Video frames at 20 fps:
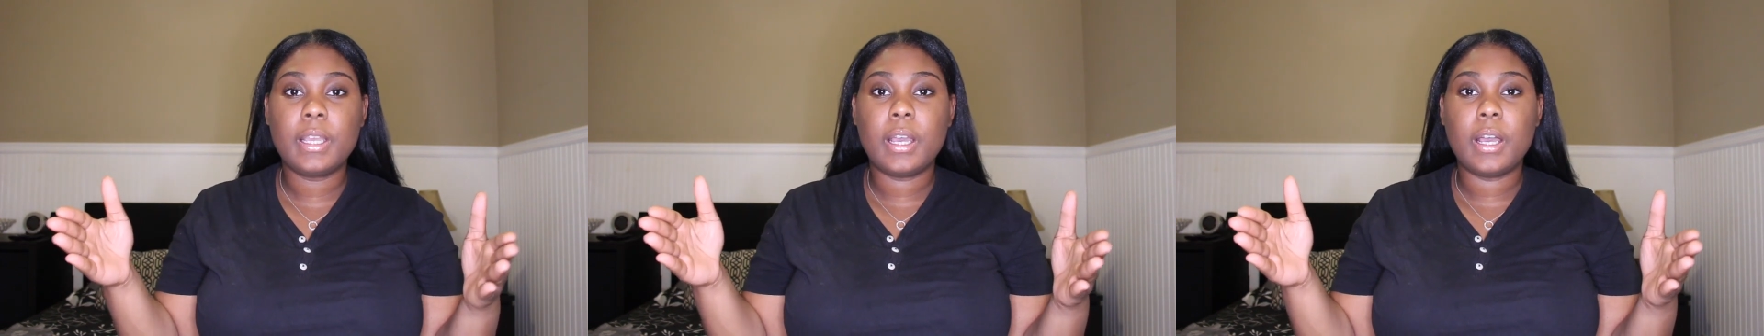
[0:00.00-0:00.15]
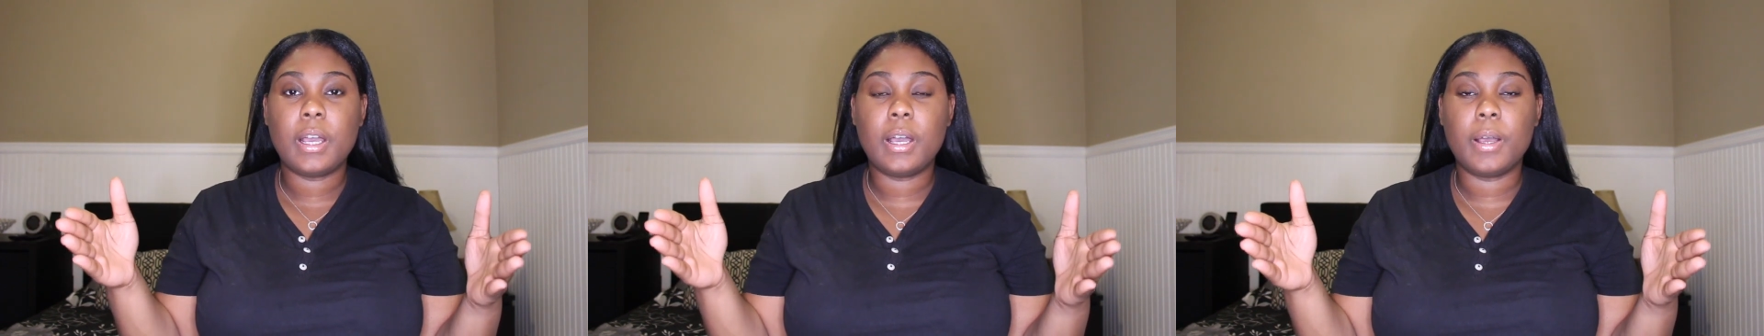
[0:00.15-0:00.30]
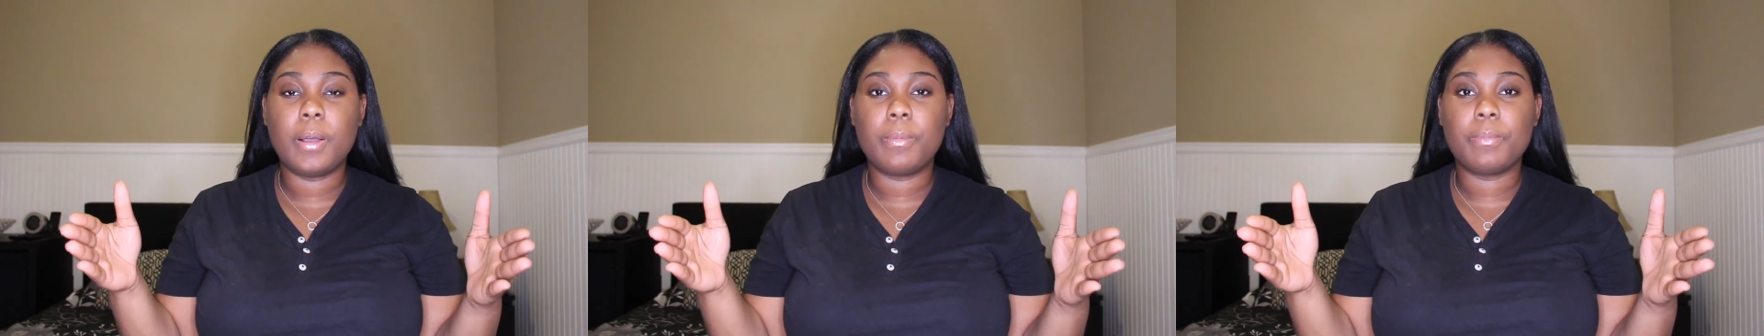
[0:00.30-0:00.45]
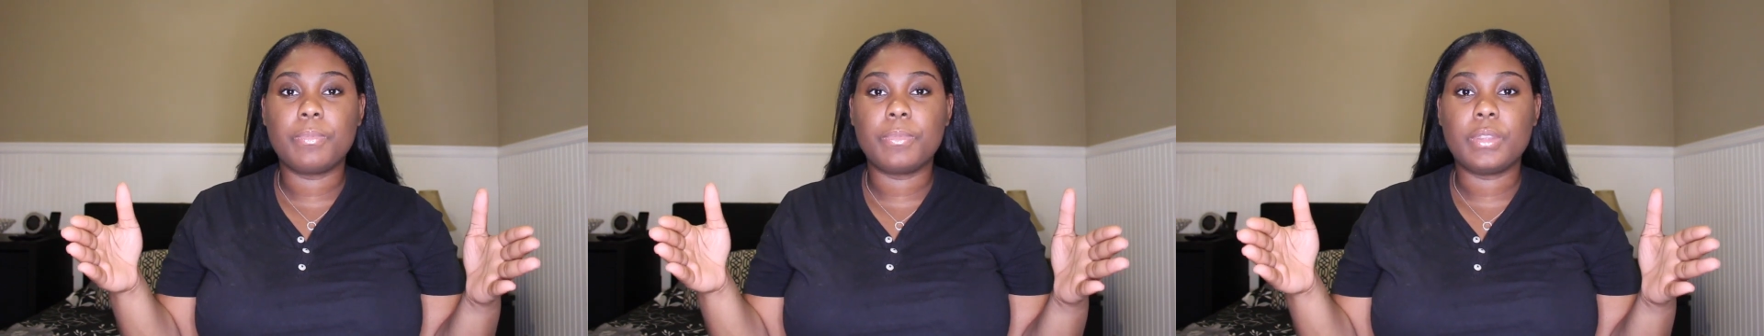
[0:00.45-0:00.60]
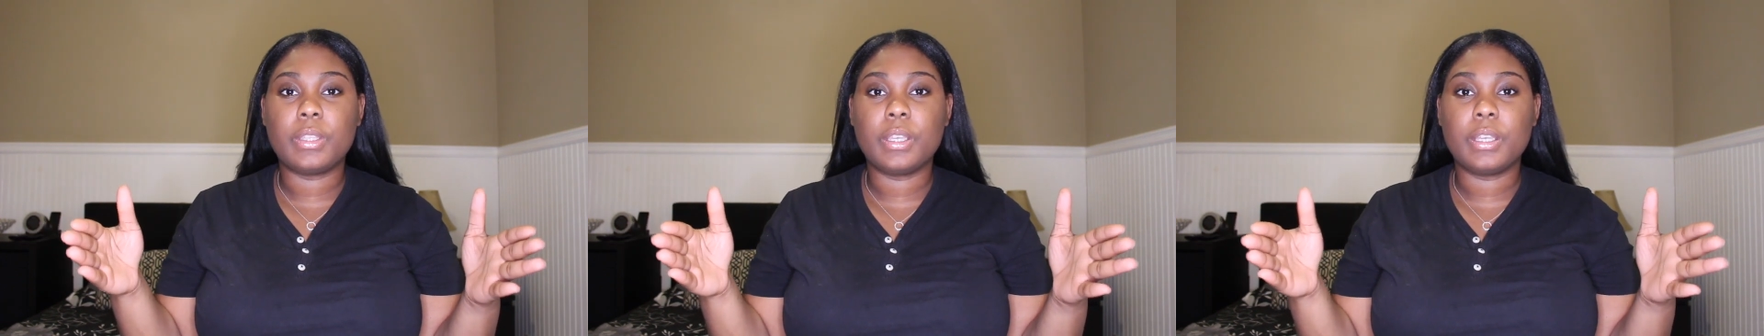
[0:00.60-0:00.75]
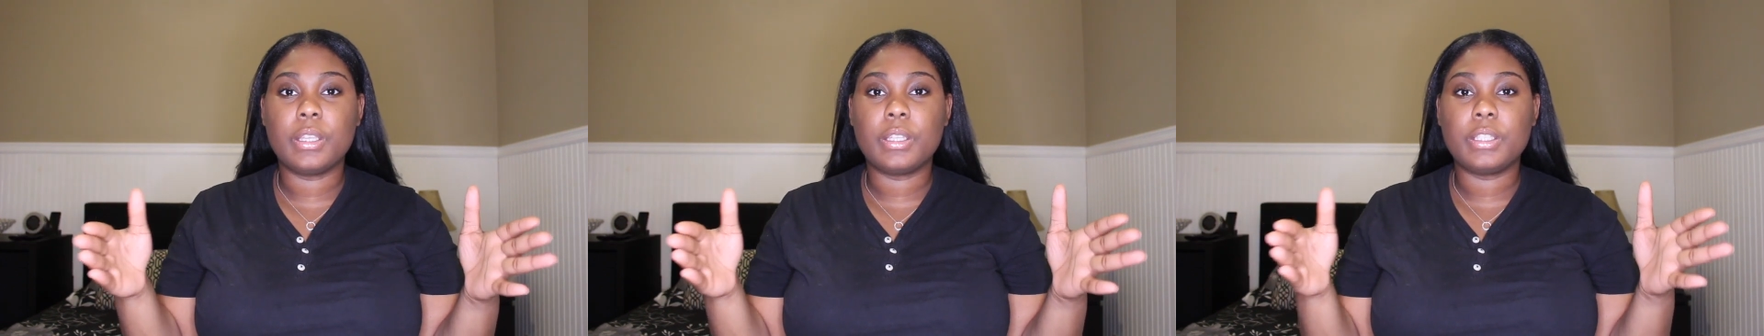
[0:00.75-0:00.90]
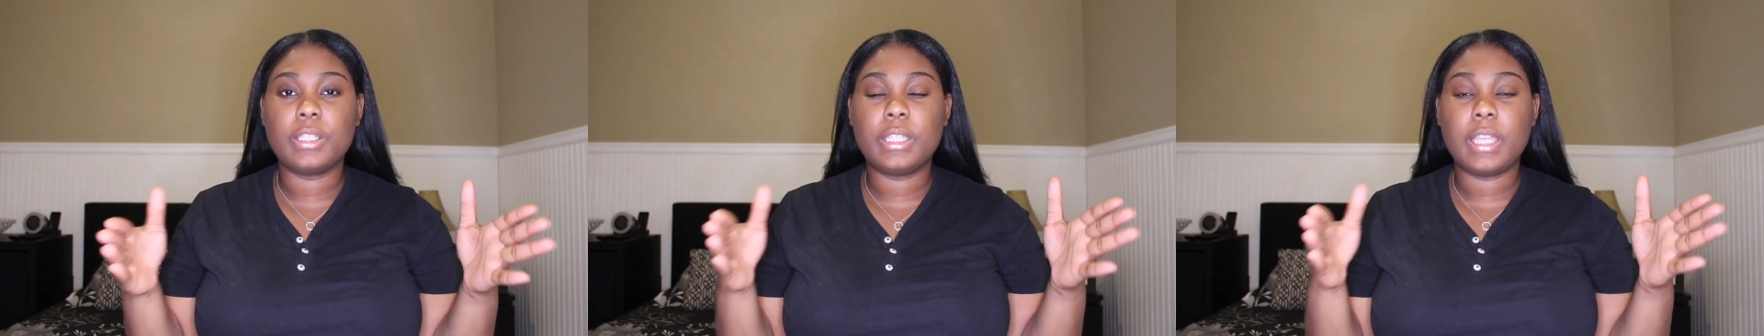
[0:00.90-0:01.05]

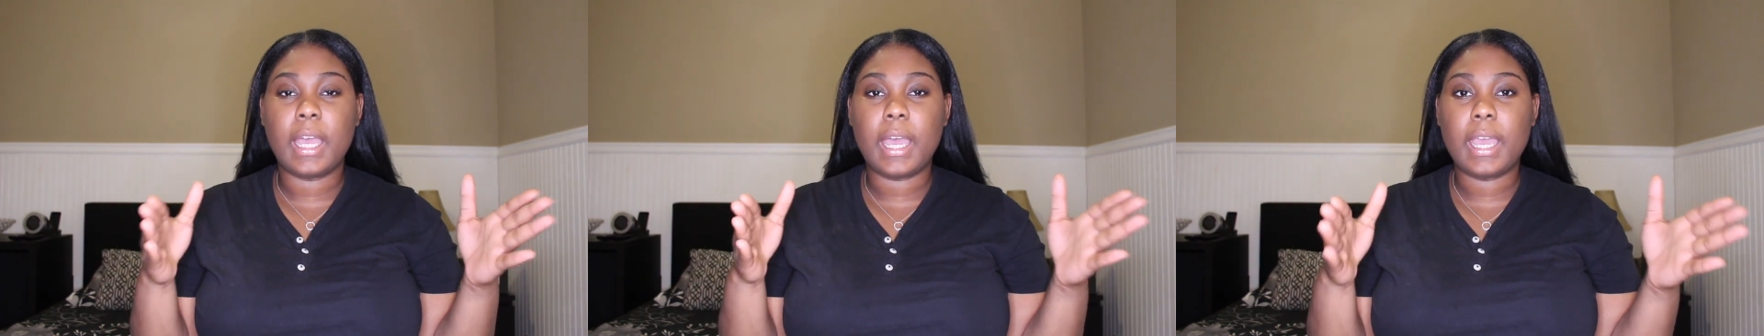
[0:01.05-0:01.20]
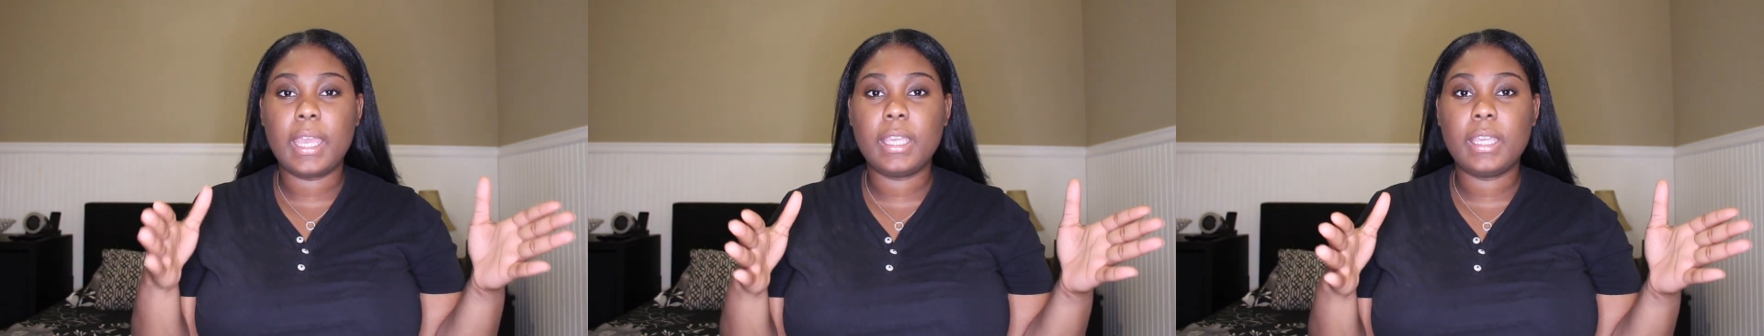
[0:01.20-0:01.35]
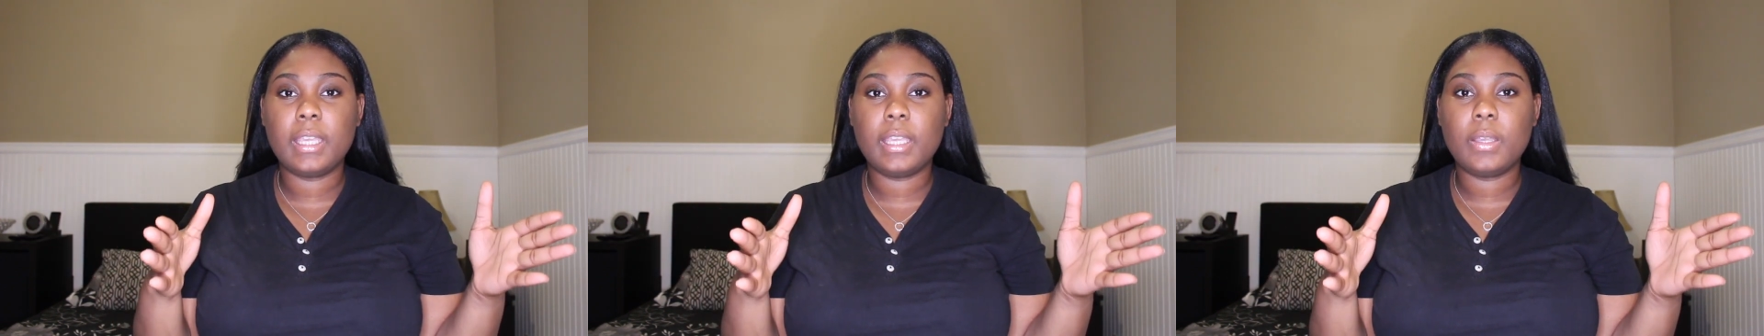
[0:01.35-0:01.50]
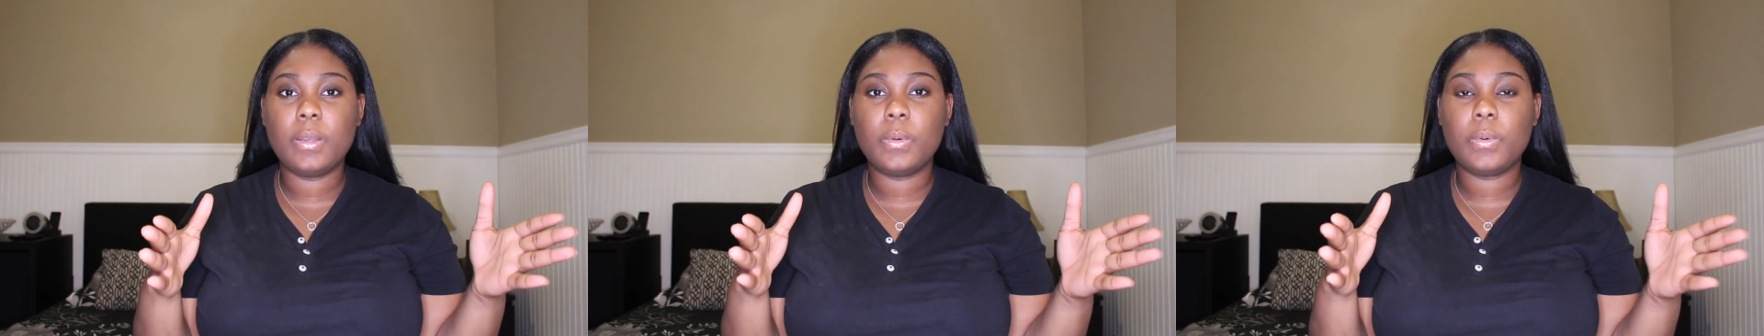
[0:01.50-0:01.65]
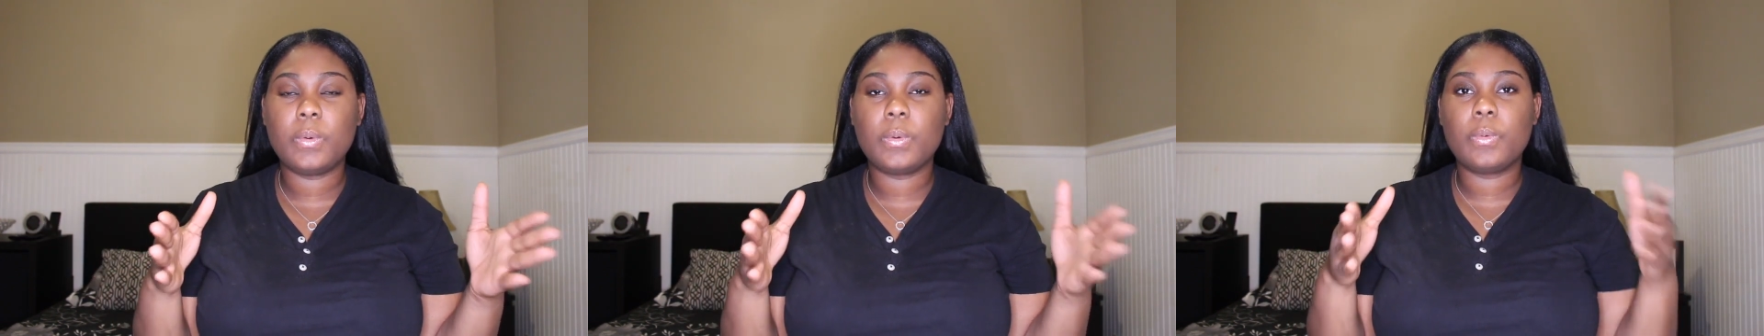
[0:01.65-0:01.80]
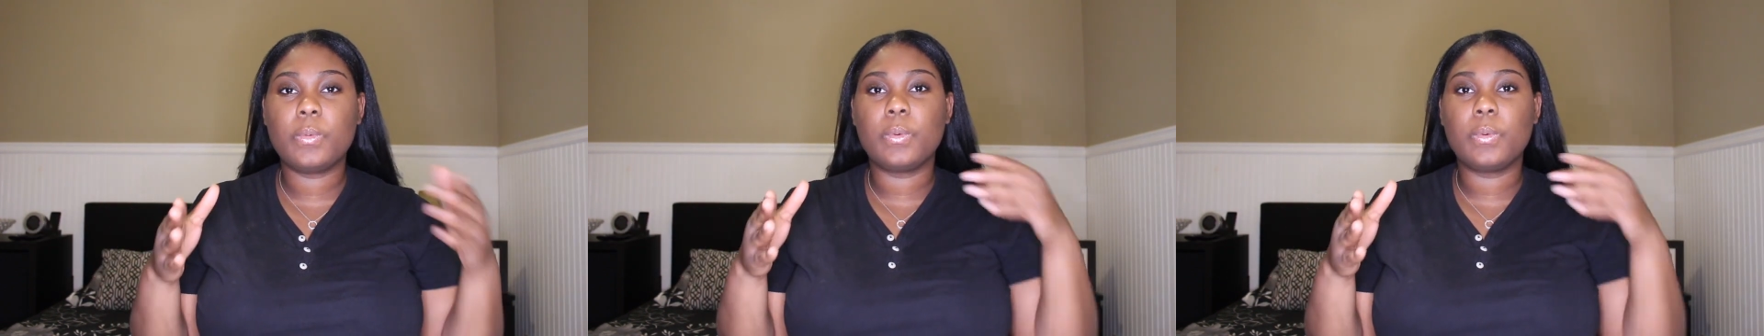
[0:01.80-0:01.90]
The diet